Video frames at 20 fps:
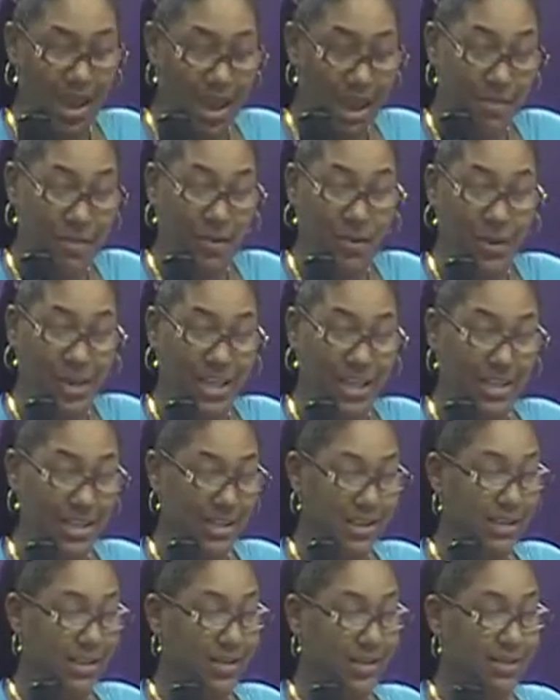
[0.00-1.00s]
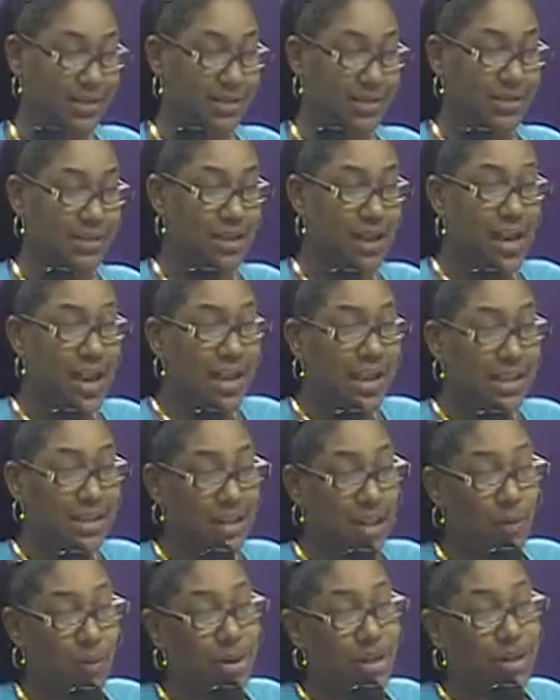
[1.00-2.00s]
I'm gonna read this because
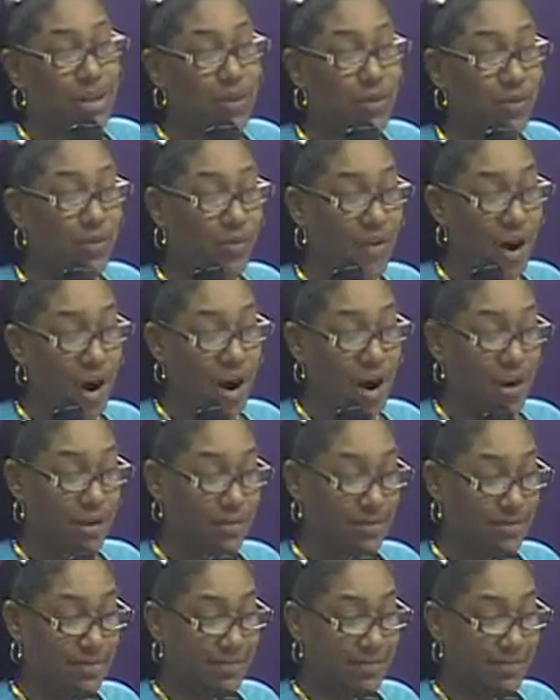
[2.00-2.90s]
I went too far.